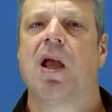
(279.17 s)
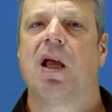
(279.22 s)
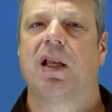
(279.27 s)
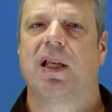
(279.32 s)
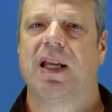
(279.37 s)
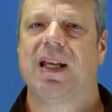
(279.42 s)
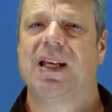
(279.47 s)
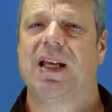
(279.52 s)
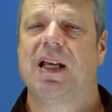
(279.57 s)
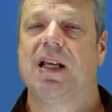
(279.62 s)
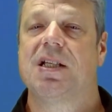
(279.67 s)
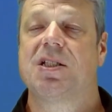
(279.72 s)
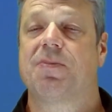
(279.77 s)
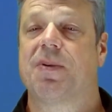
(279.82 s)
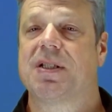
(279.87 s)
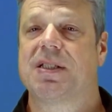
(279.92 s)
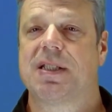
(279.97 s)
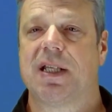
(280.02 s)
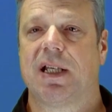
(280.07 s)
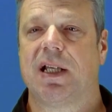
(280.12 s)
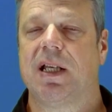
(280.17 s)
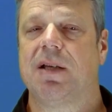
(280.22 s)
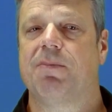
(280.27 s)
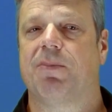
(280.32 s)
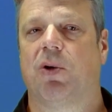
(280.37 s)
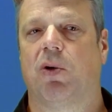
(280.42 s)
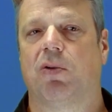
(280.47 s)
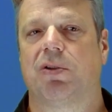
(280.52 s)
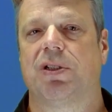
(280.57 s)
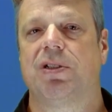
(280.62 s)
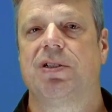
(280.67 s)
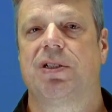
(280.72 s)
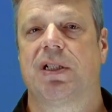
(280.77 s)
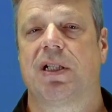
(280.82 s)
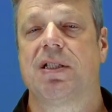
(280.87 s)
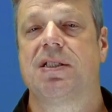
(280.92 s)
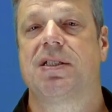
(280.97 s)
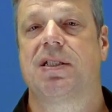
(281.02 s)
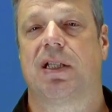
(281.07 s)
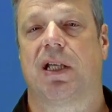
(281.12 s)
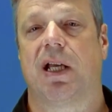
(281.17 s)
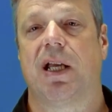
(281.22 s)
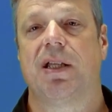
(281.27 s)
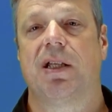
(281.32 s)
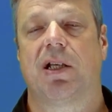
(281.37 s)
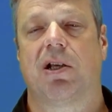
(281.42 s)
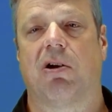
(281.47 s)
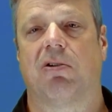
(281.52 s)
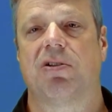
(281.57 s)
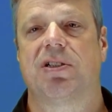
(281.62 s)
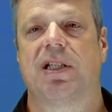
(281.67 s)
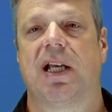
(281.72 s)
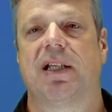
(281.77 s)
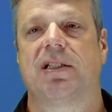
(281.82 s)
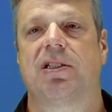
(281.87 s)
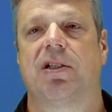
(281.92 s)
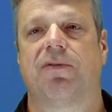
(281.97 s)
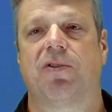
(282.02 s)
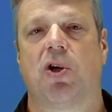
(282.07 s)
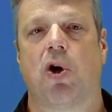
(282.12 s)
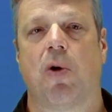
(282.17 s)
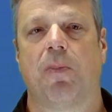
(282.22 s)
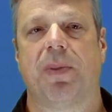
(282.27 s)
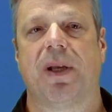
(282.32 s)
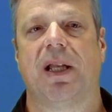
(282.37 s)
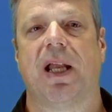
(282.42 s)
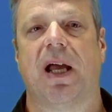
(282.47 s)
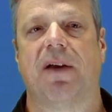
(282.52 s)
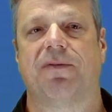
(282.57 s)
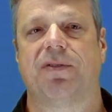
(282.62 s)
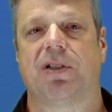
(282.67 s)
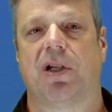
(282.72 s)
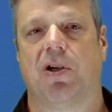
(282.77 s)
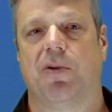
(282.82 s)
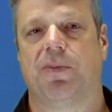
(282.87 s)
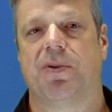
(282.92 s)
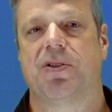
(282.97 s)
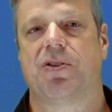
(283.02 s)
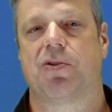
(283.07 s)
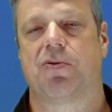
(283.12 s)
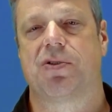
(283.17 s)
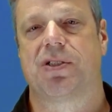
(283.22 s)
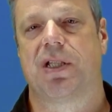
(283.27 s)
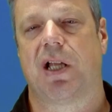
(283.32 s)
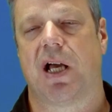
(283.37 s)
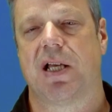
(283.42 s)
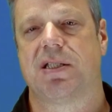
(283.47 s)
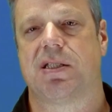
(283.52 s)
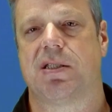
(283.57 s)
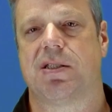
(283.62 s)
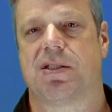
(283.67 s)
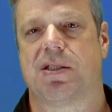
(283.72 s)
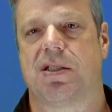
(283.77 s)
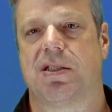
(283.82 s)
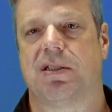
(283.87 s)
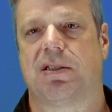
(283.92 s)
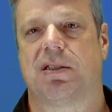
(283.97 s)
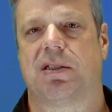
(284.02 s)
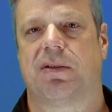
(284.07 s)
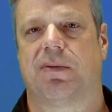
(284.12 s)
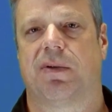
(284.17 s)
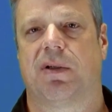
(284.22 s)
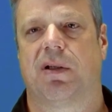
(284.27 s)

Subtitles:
Linking is particularly important to consider in the context of copyleft open source licenses.